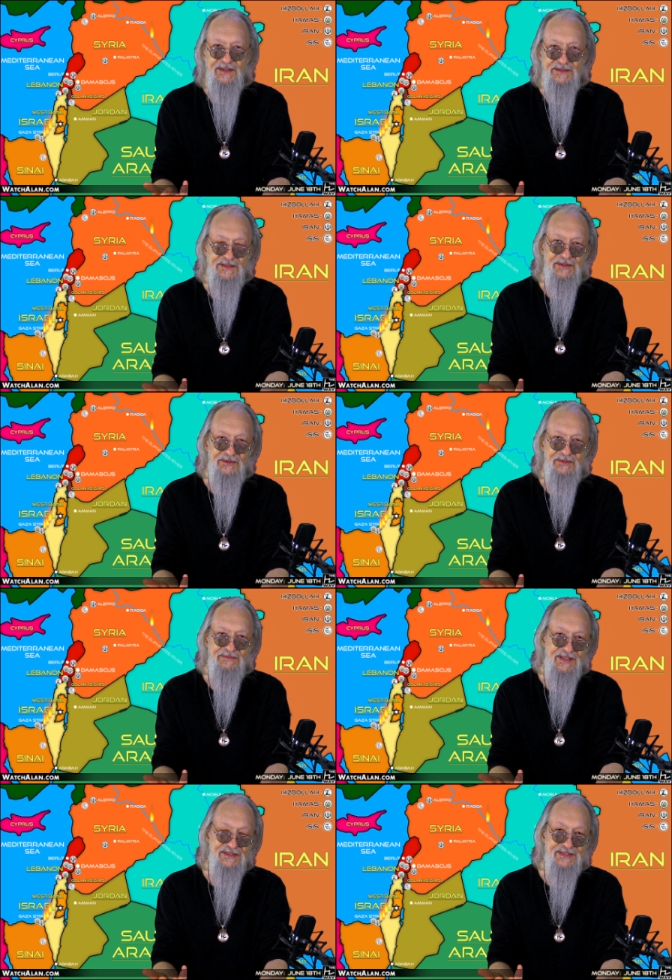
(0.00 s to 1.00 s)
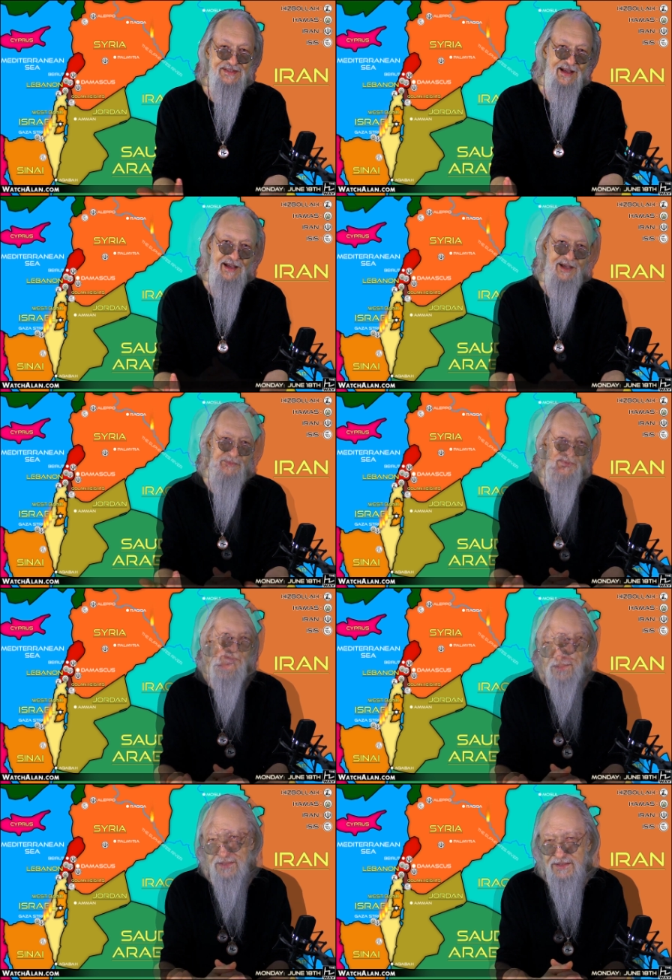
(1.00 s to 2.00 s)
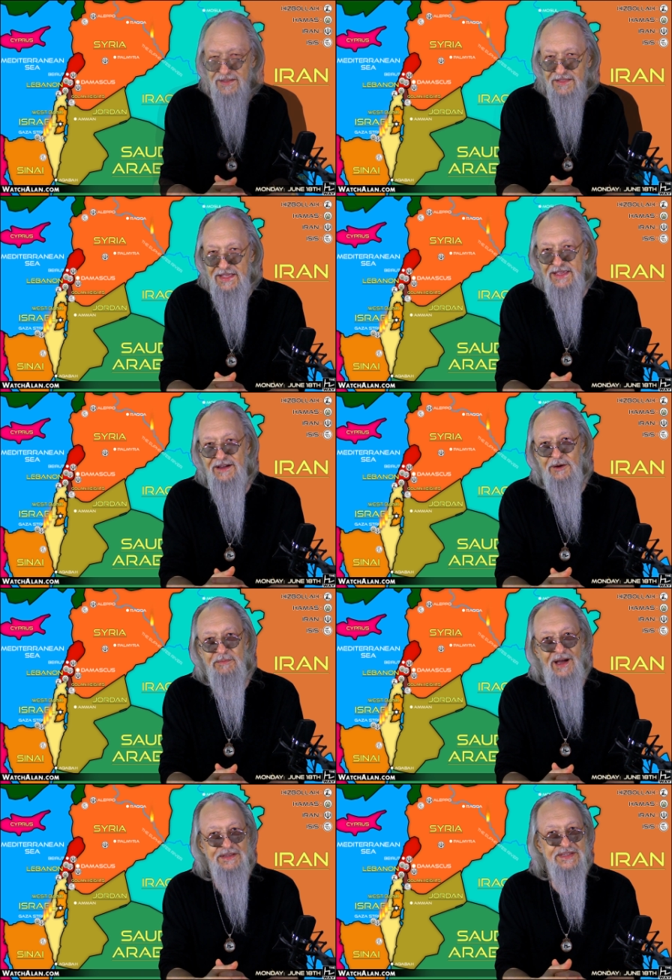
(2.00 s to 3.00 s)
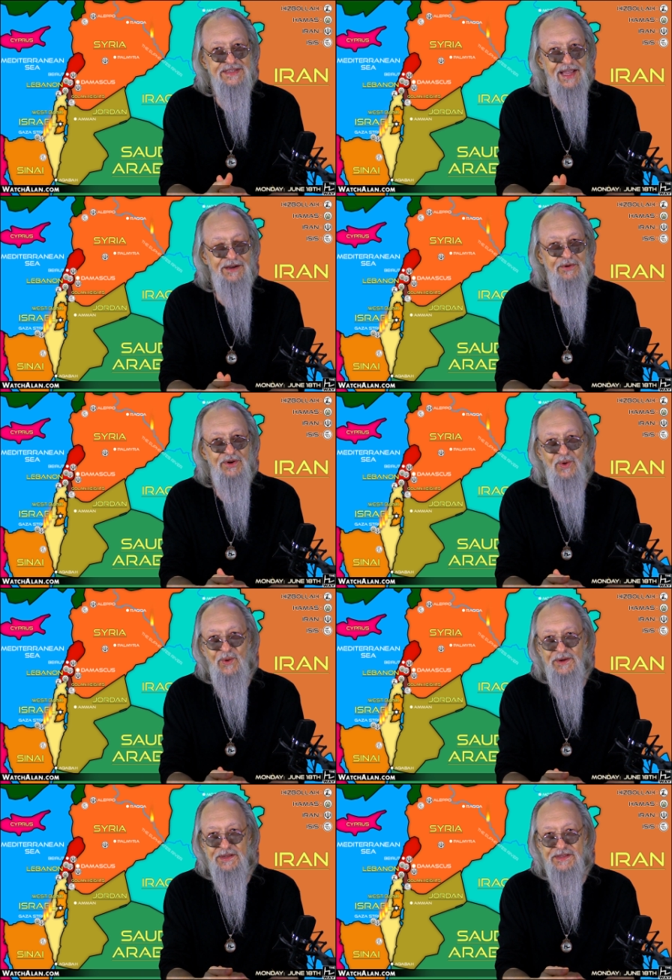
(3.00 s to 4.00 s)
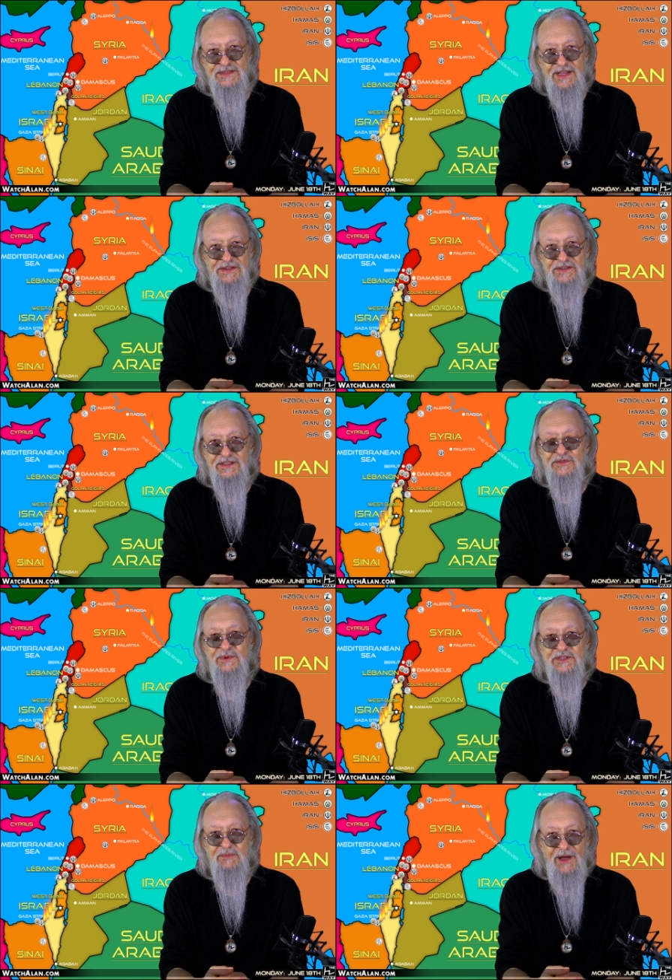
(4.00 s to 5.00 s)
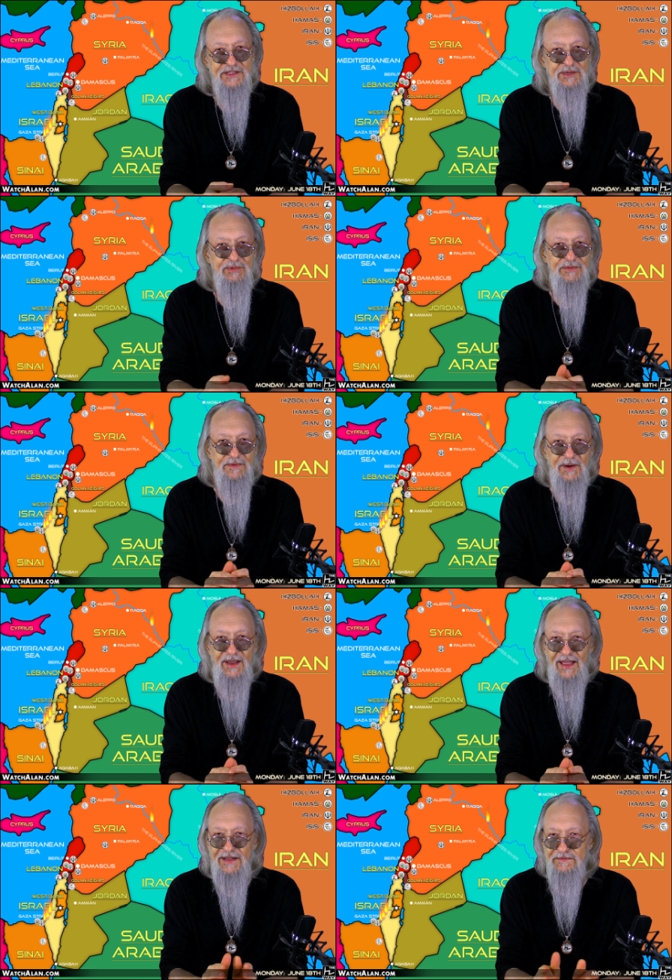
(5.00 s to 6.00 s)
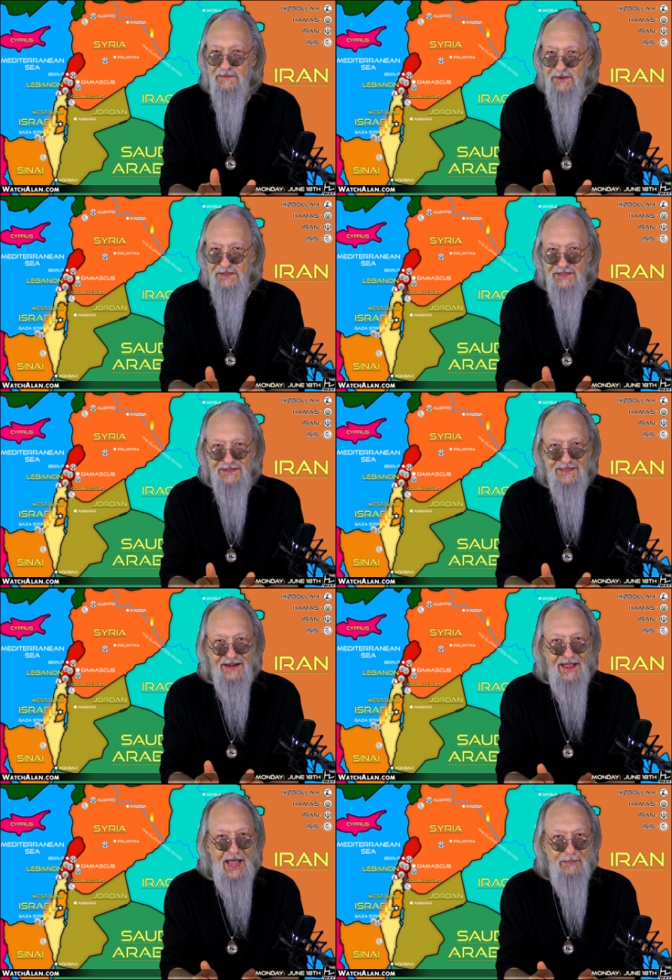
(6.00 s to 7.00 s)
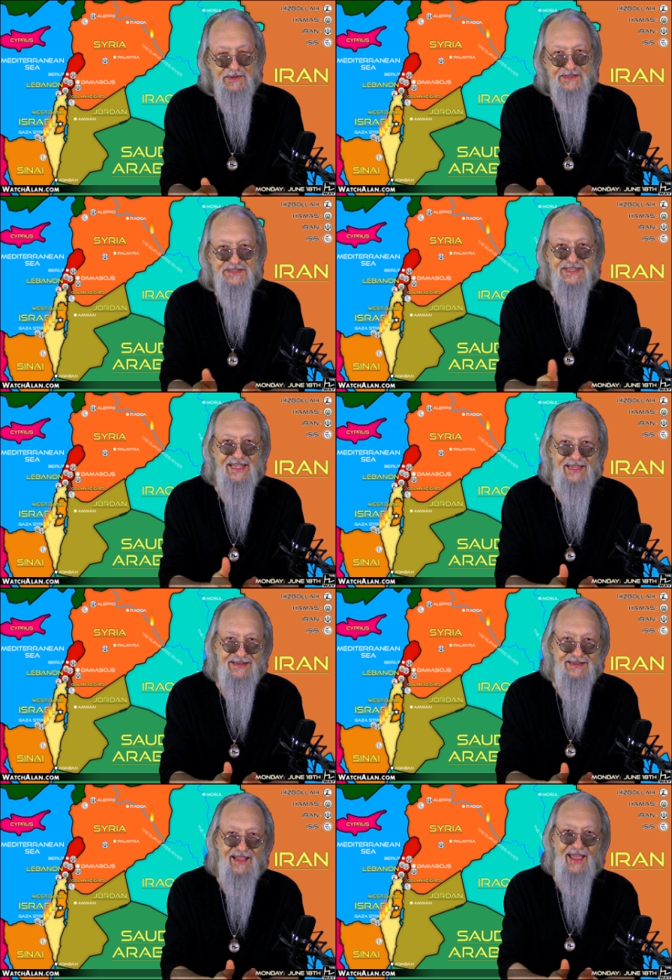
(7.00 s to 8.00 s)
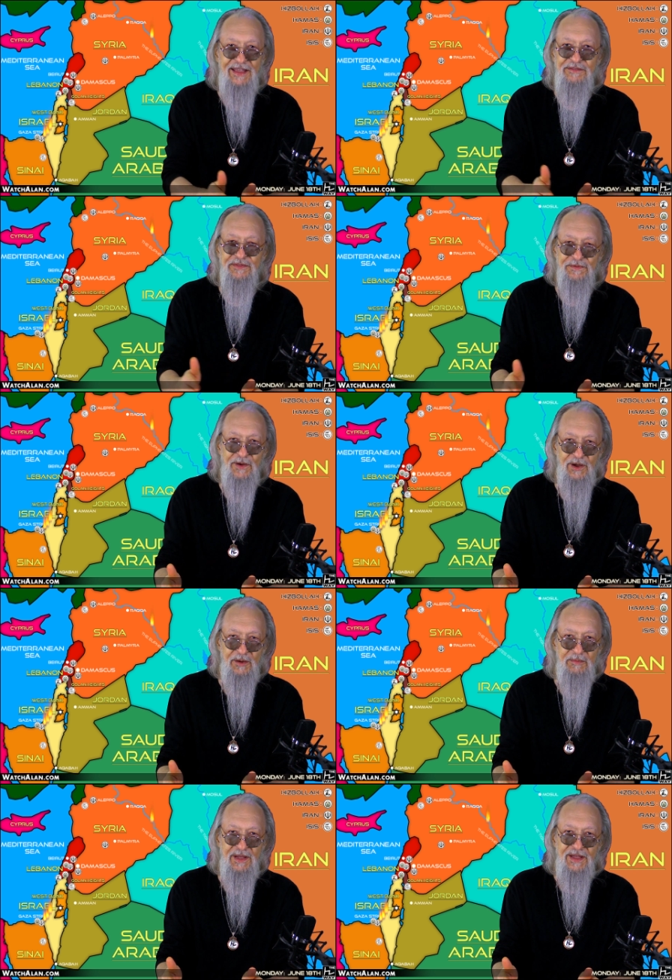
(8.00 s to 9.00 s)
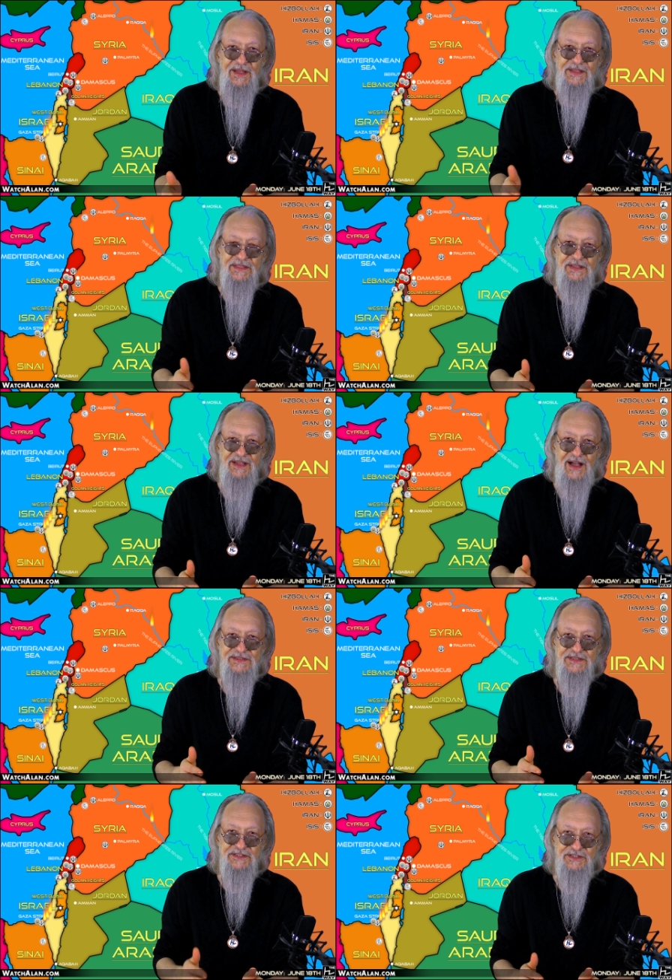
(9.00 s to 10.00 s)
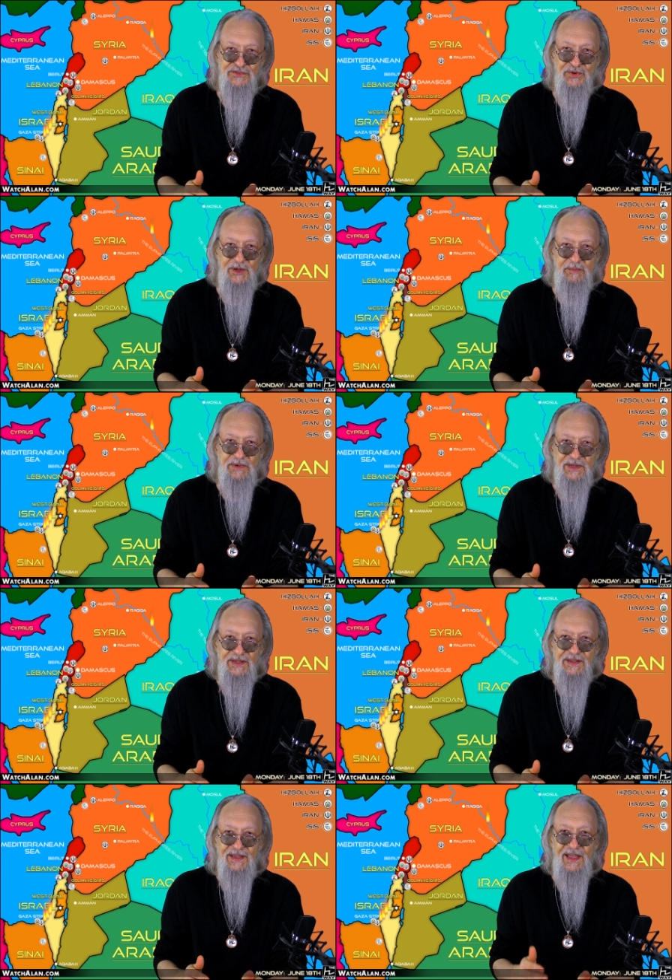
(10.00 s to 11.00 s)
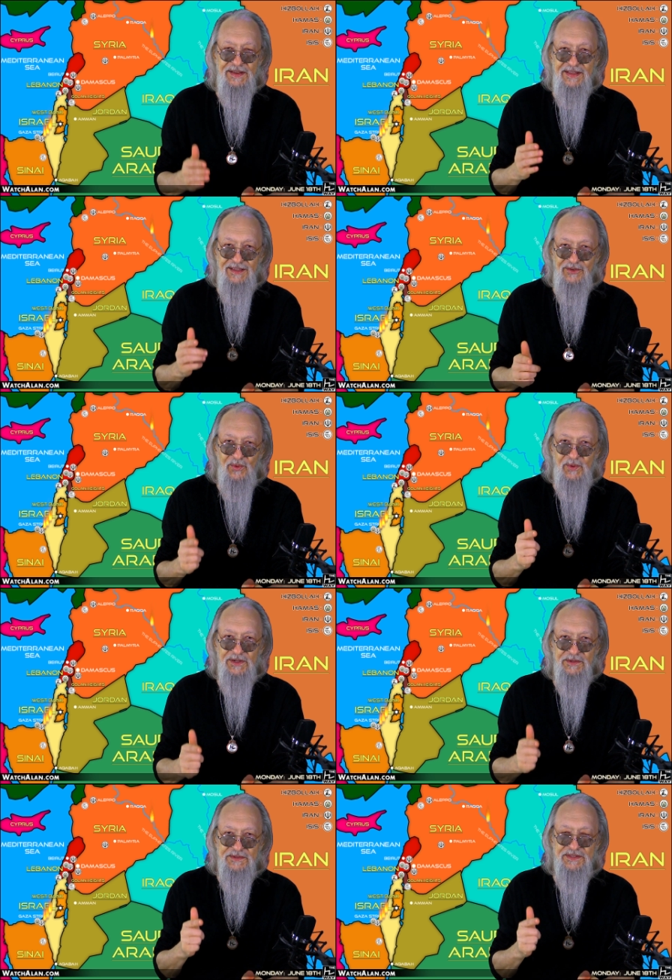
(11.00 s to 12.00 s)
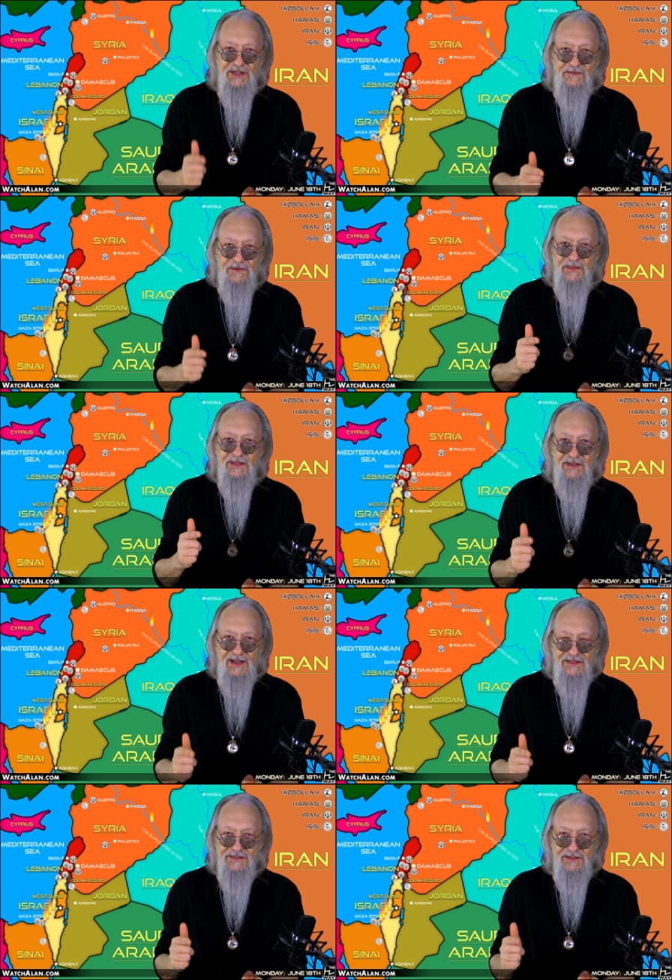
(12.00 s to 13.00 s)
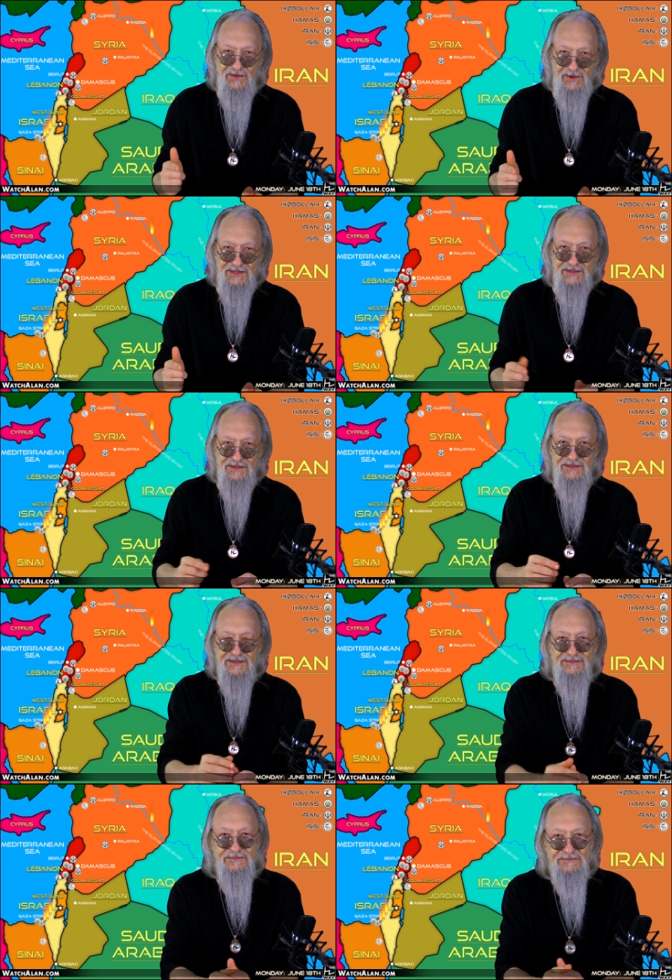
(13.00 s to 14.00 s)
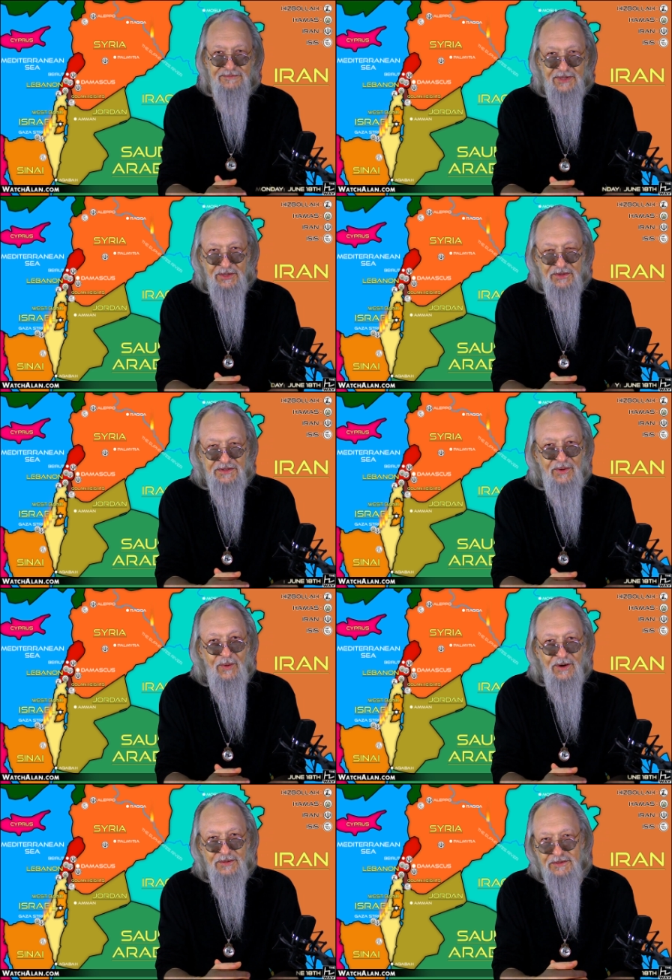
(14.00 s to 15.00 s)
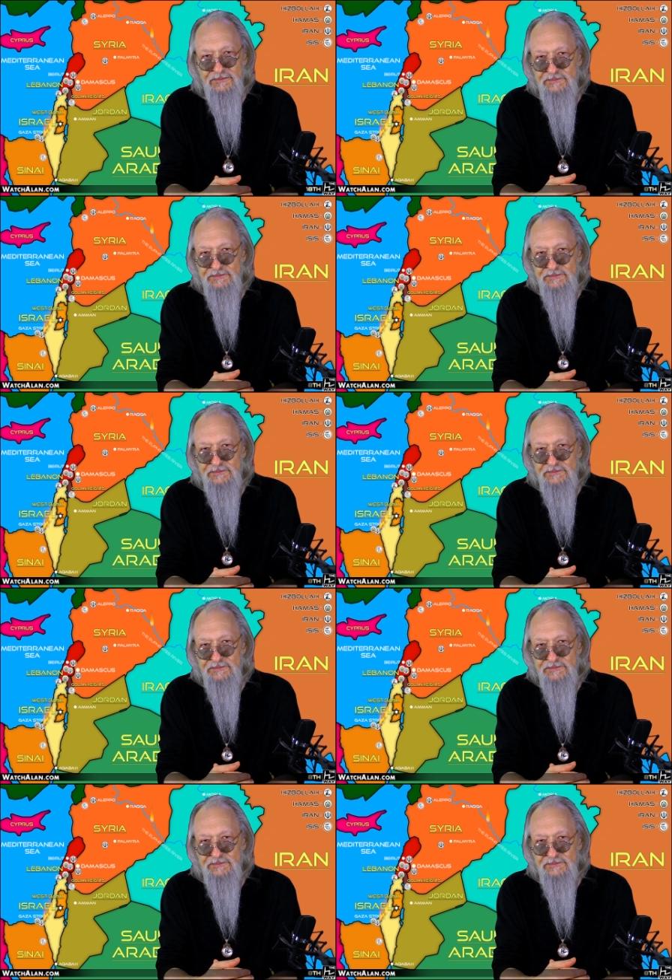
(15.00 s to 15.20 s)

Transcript: until they stop. The Hamas terror organization is responsible for everything that happens in and from the Gaza Strip, and it will suffer the consequences. Close quote.